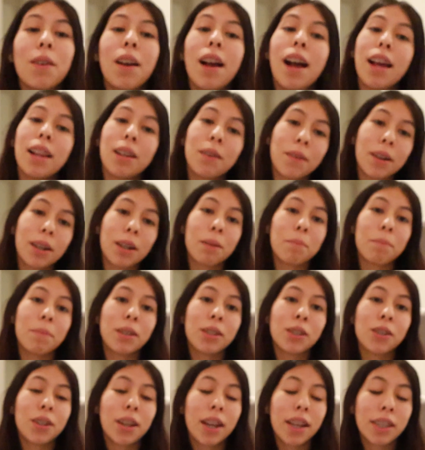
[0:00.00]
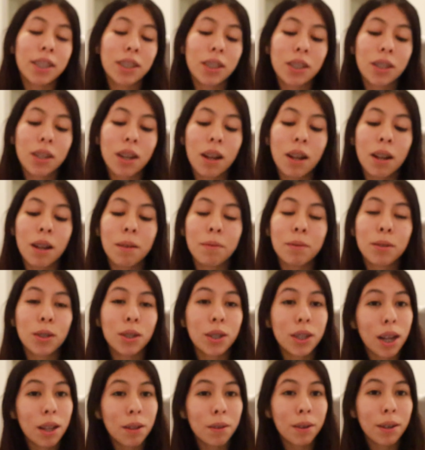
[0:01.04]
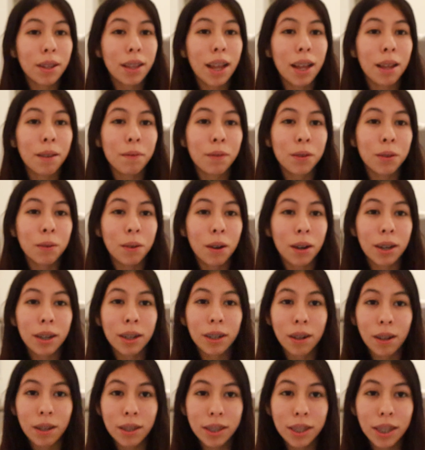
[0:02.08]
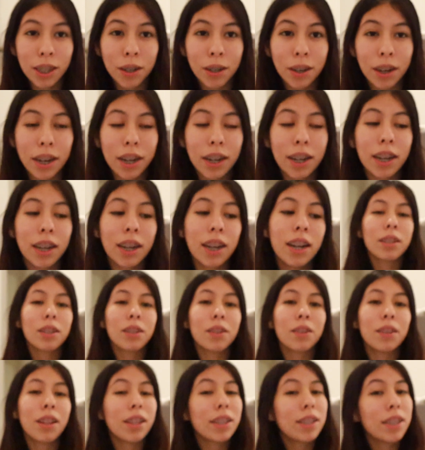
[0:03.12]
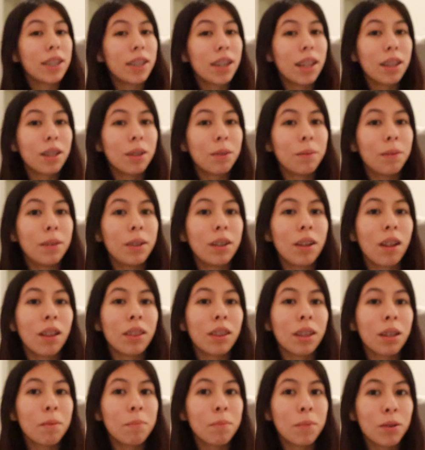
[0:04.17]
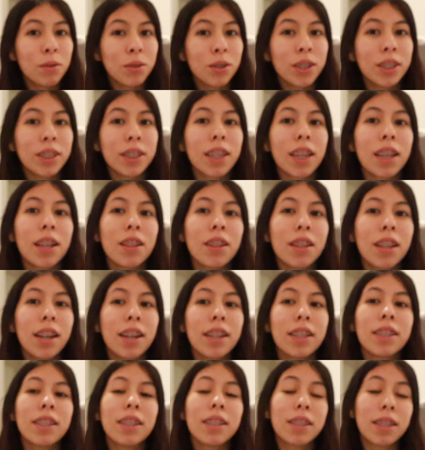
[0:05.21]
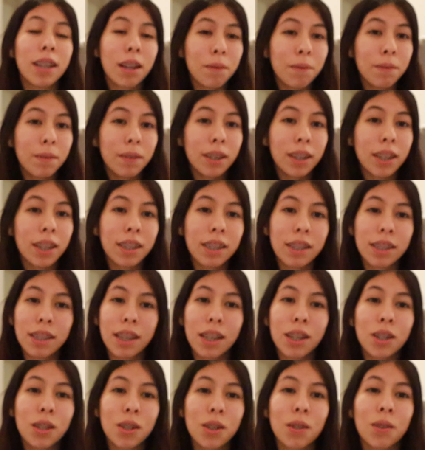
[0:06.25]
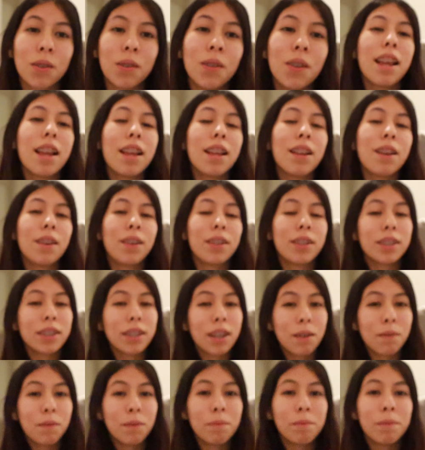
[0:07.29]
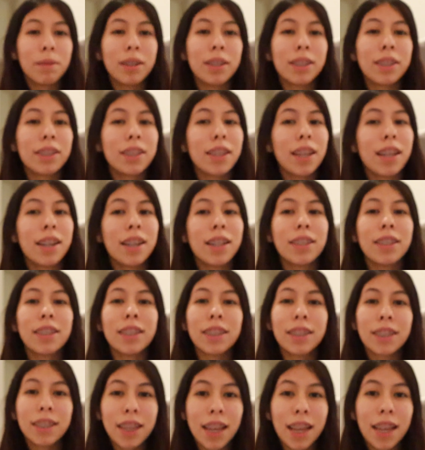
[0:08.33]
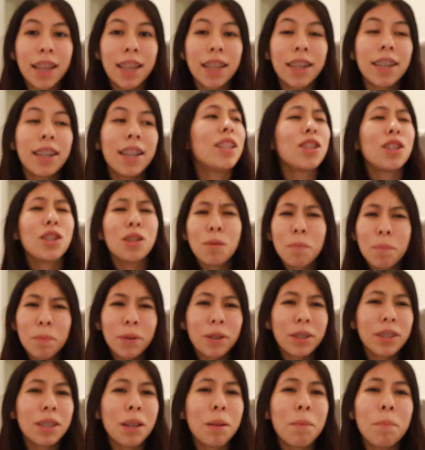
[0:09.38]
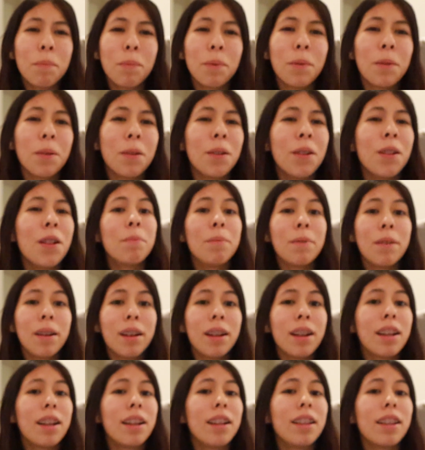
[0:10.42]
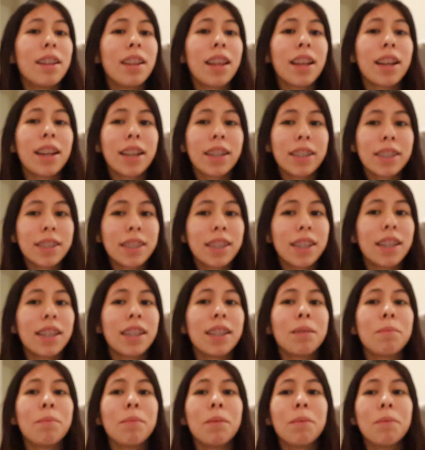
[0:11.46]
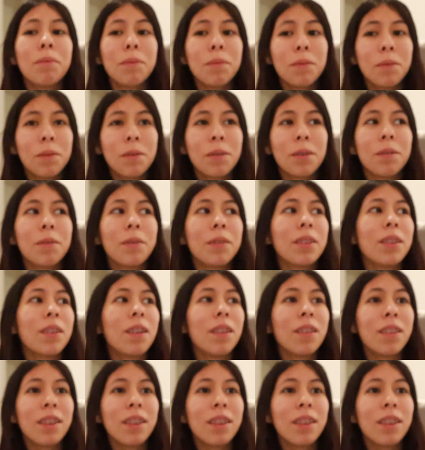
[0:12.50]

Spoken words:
I highly recommend you guys to download that if you are a content creator. So that's another one on the emoji scale. scale that is definitely essential. And on a scale from 1 to 10, it's a 10. Super simple, but like I said before, with all